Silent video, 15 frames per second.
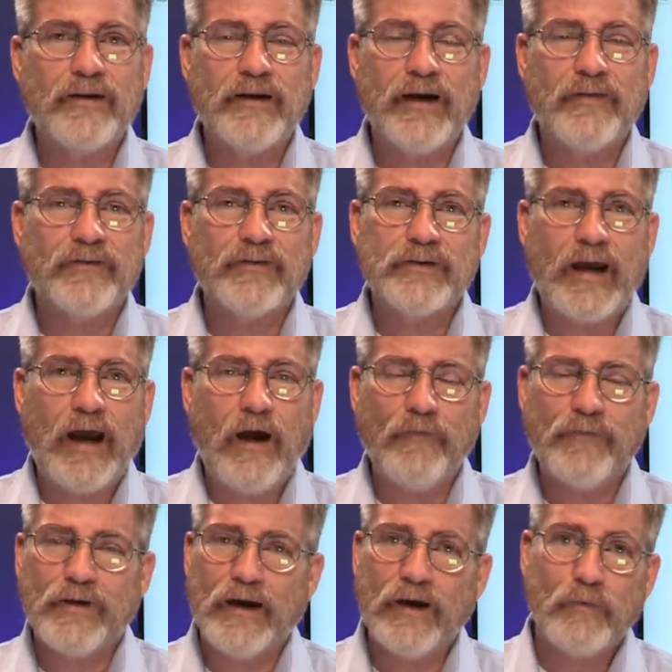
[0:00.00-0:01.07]
They got the
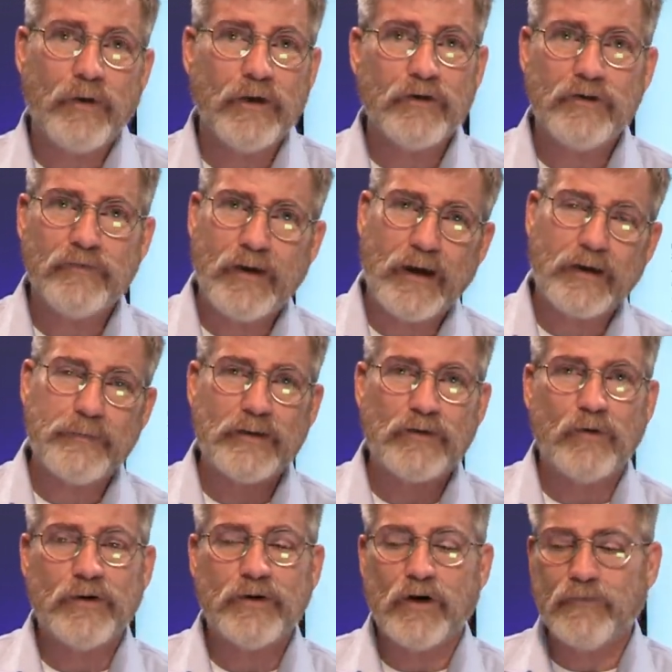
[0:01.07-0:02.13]
doubt there, and well, you've got to be
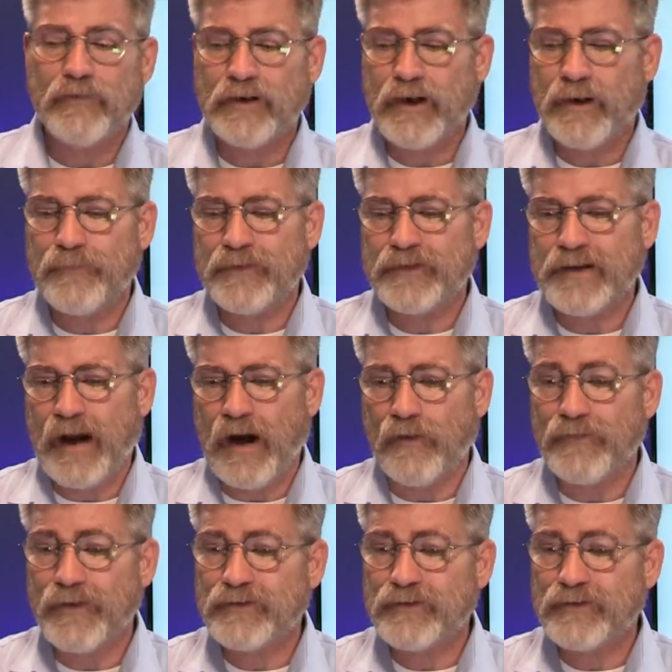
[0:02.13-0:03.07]
the one to overcome the doubt.